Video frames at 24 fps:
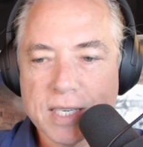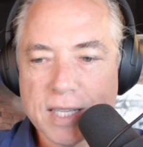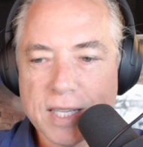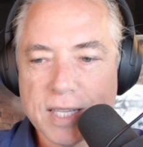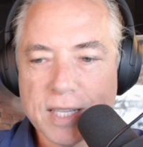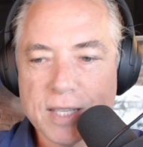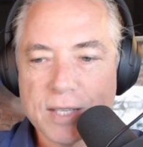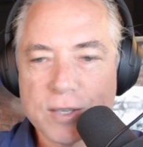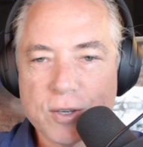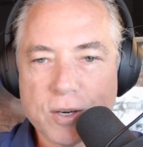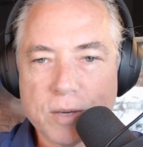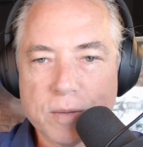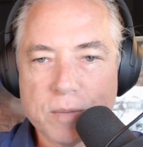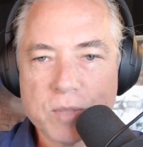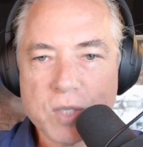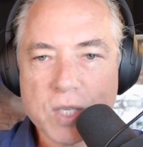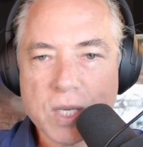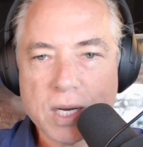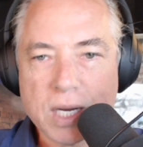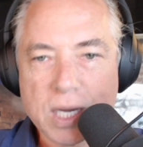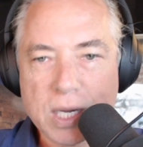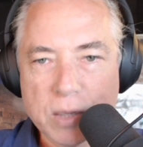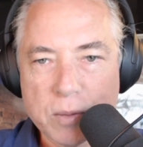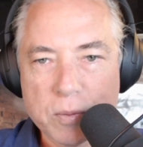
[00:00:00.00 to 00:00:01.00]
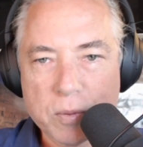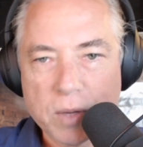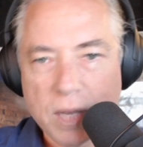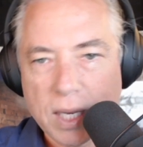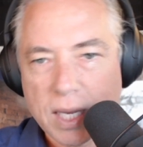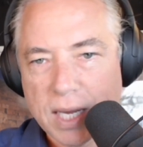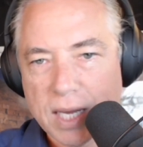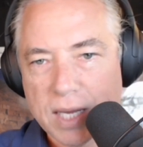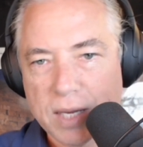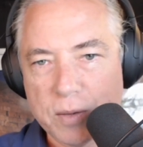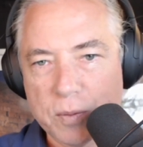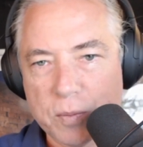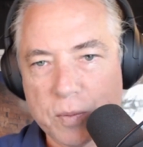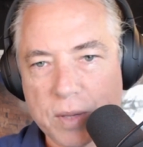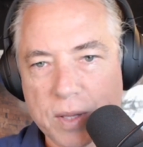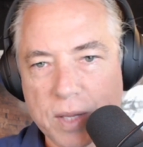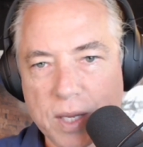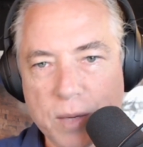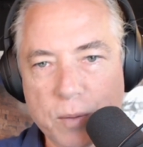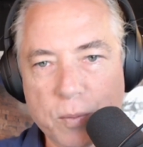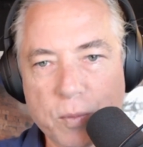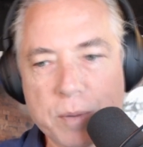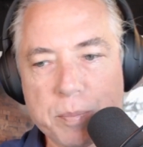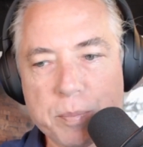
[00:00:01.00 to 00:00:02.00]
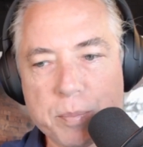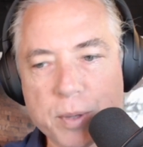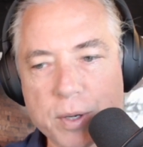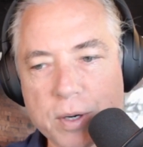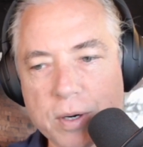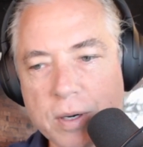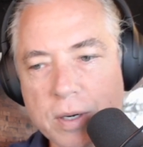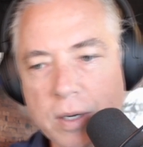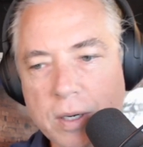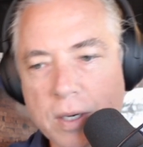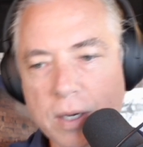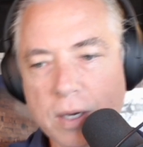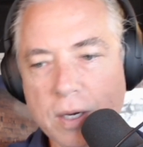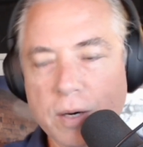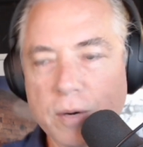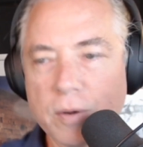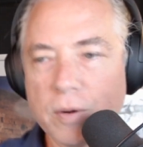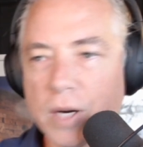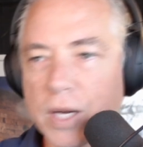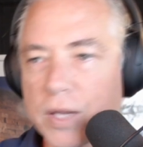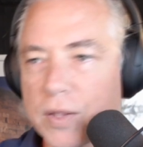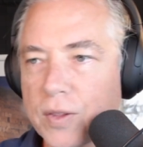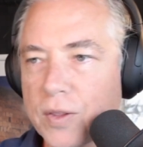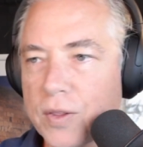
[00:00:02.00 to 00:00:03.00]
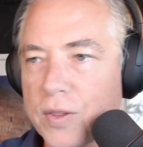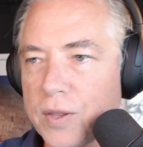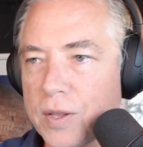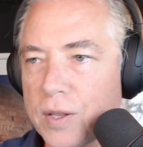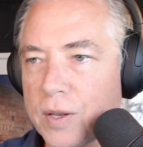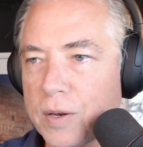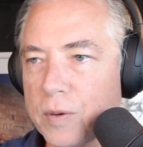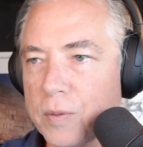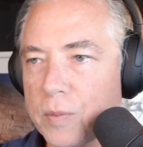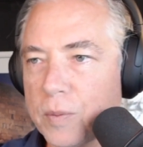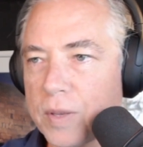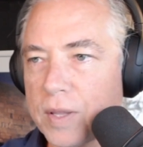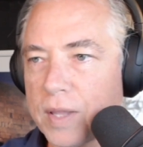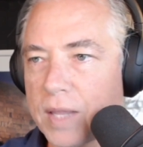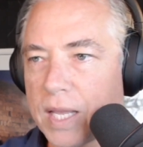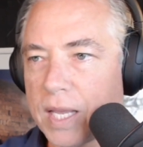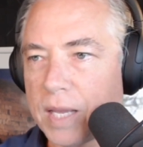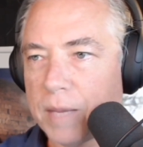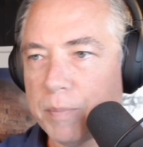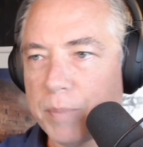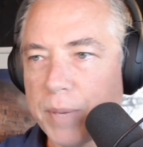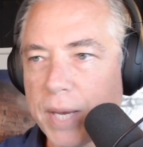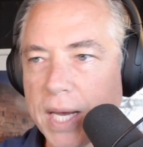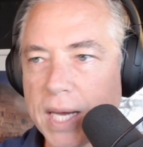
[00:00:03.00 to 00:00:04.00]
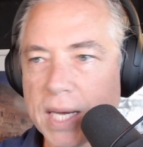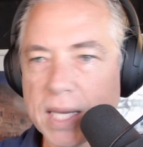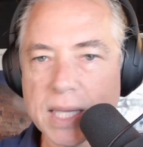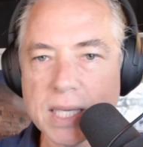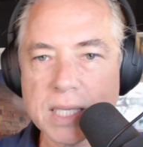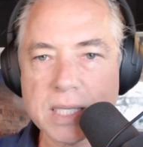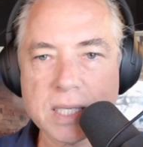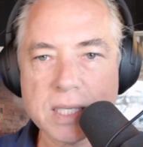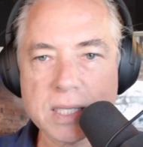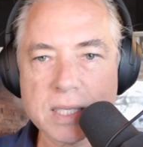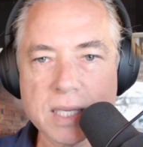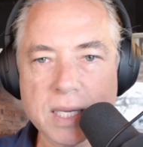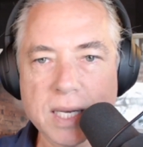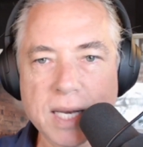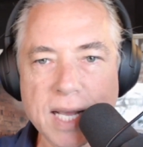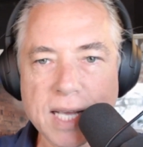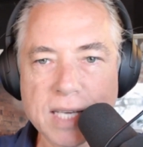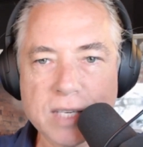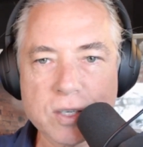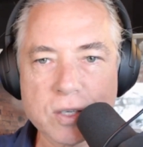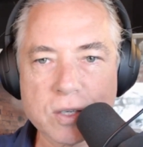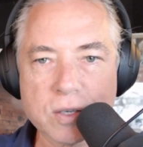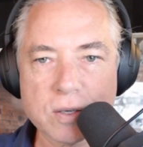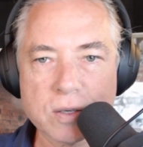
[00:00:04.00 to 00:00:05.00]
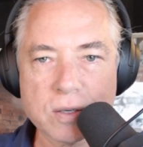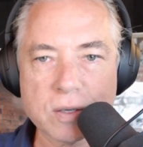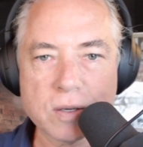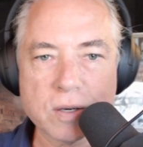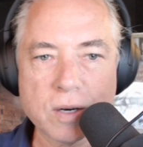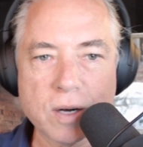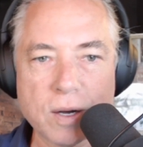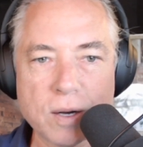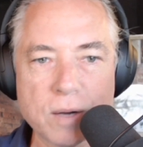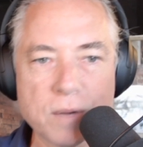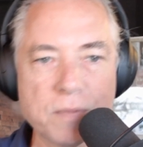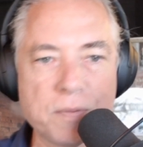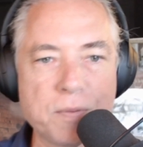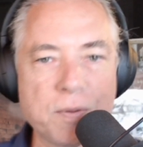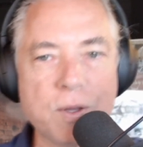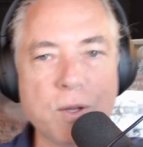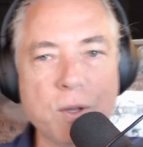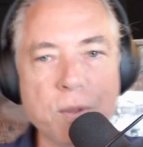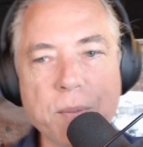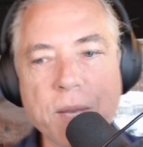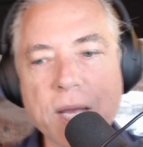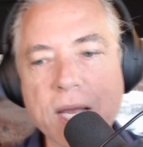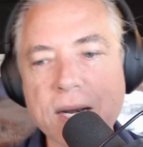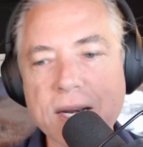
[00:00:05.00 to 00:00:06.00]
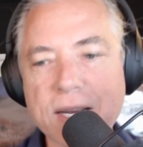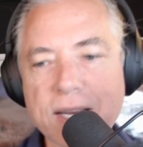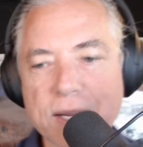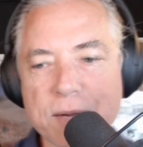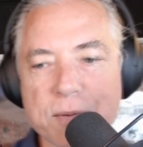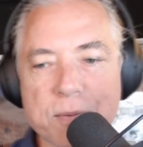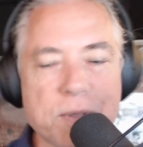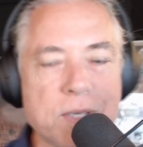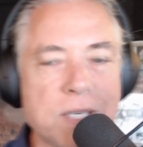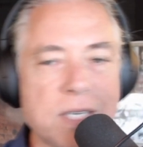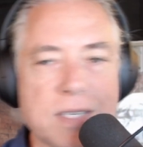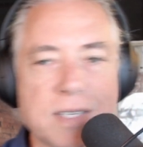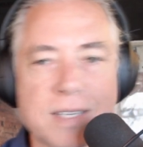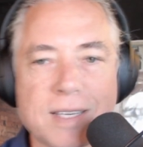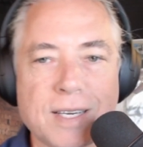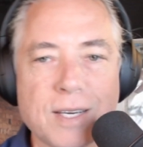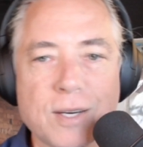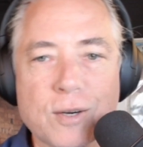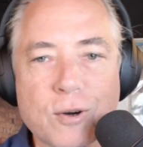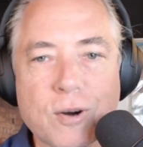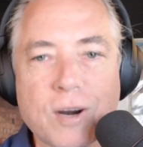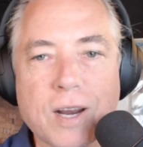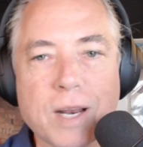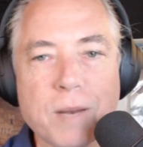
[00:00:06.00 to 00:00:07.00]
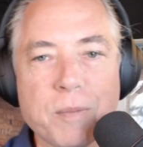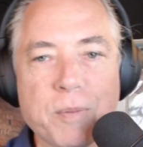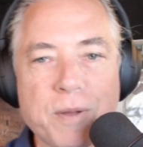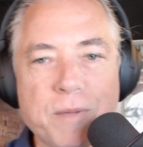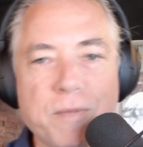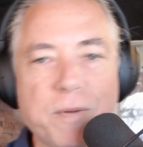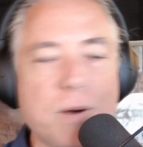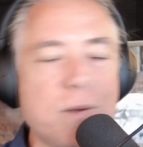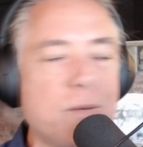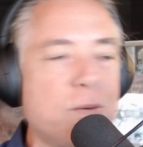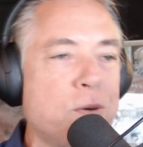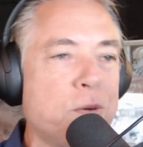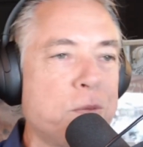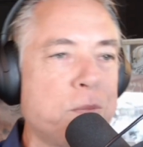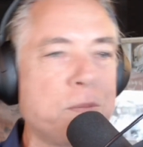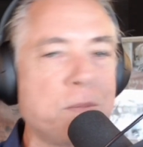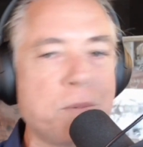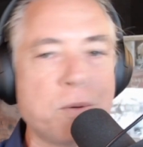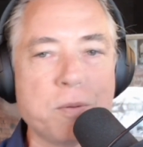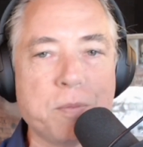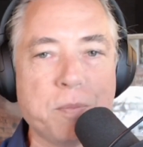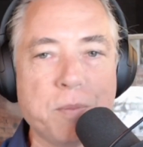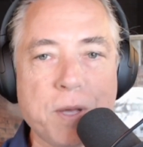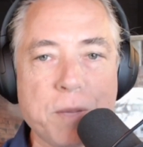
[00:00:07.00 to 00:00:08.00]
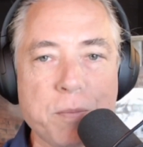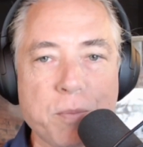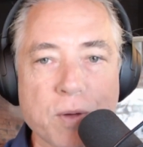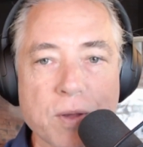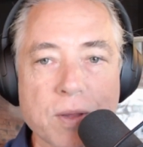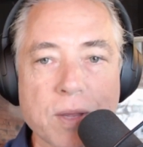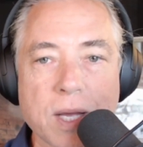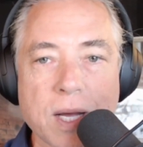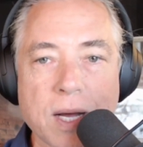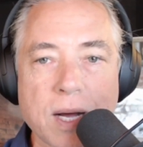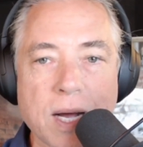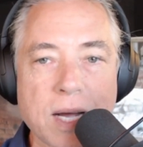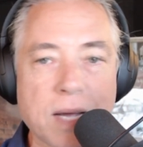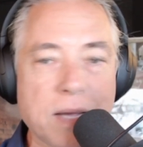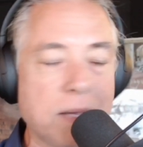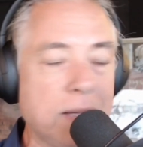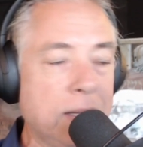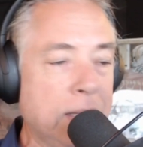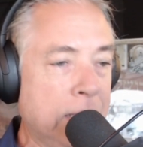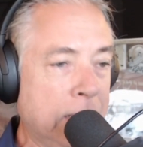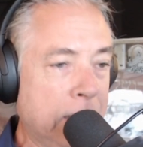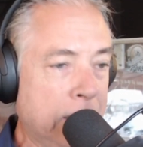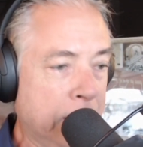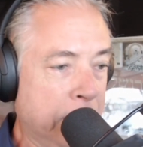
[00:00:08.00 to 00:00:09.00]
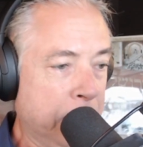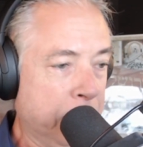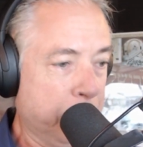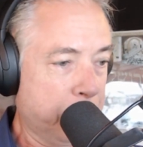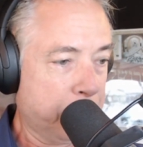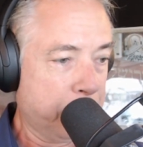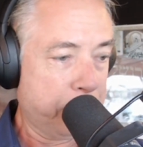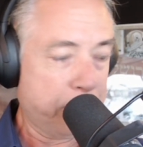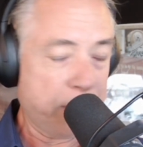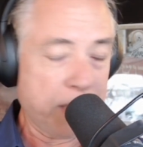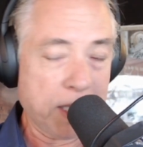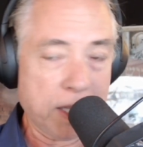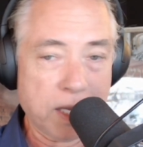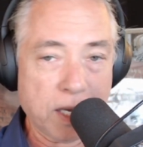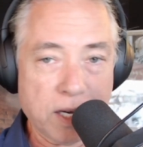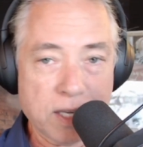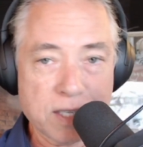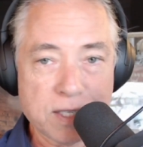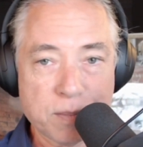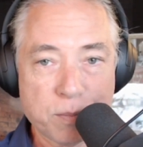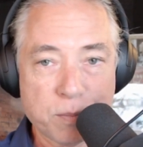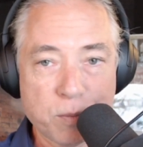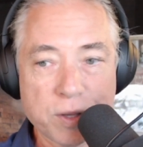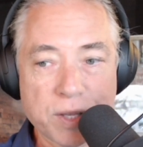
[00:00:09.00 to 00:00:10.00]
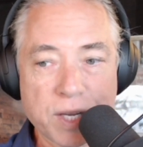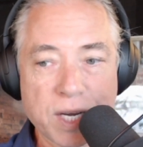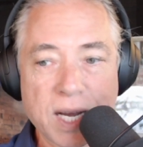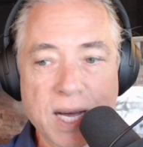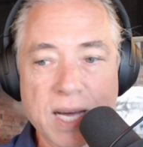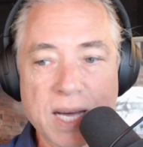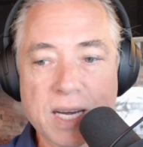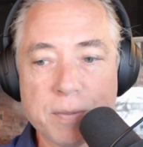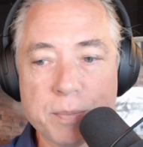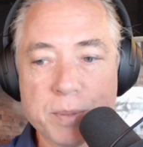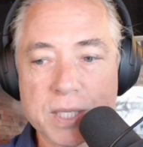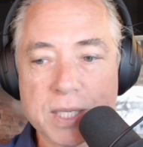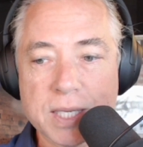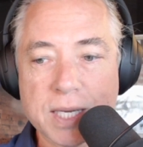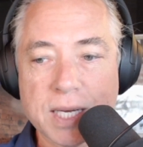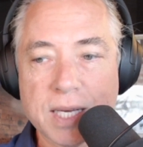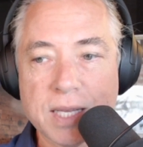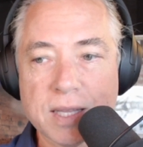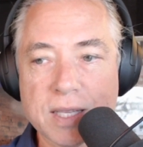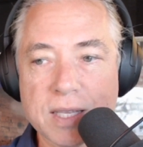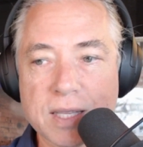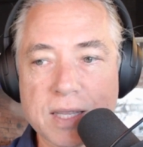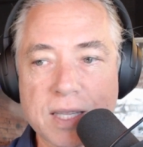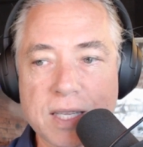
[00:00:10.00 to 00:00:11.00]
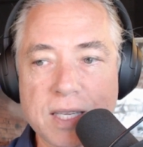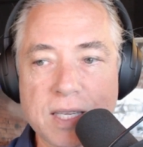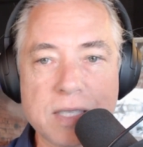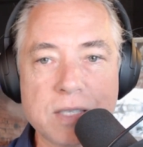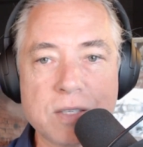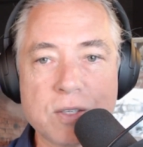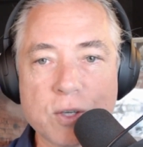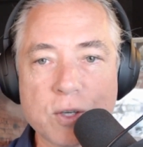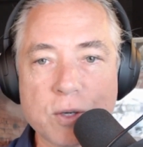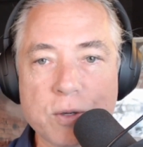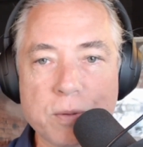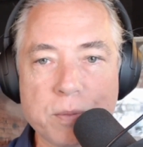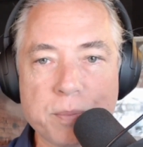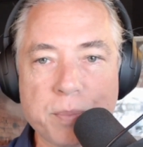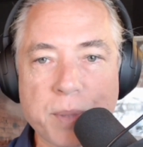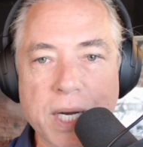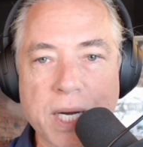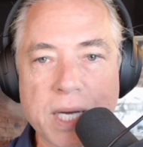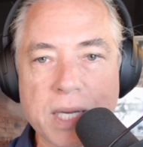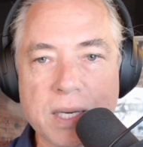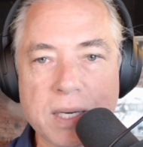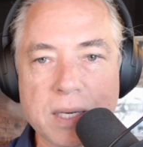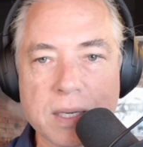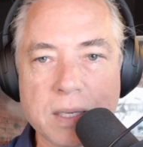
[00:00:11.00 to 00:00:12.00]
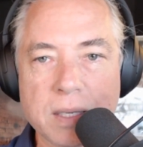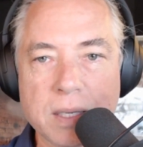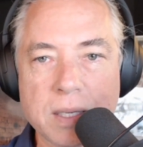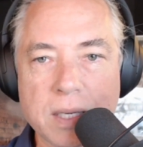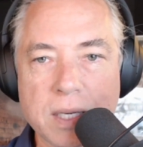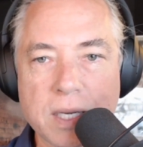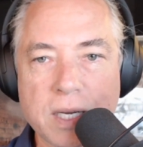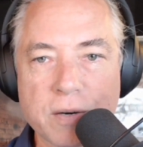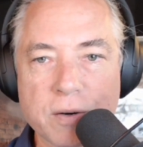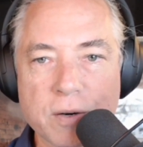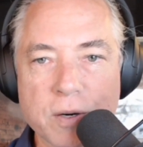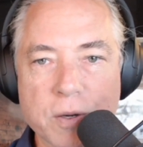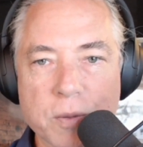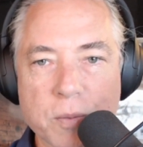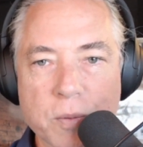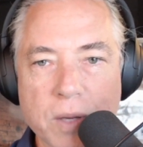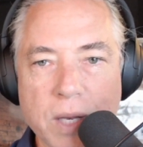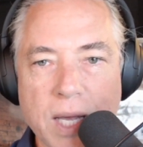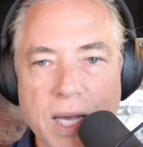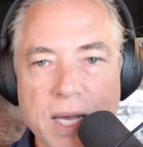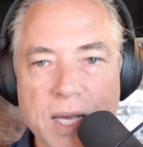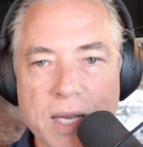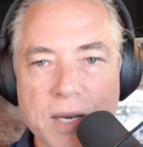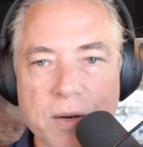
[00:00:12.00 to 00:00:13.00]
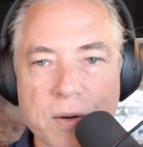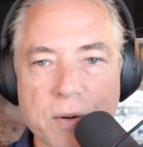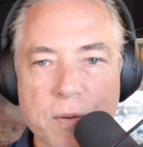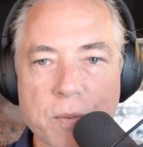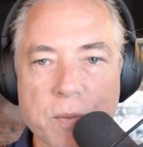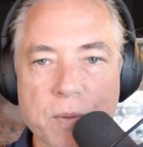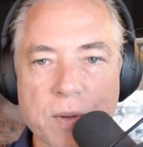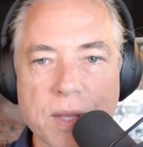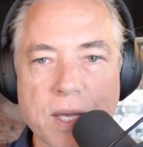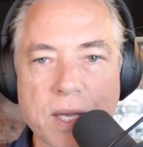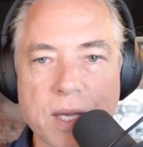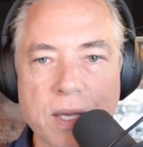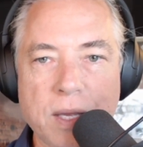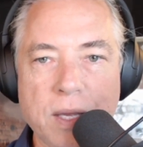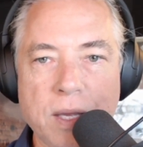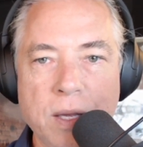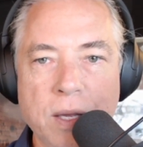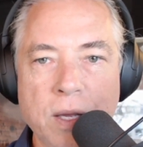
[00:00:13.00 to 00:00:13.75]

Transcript: that the Trump saga will end with a whimper, rather than with a bang. That's just the nature of humanity. We're just incredibly vulnerable people. I would bet the odds are more than 90% that the Joe Biden era will end with a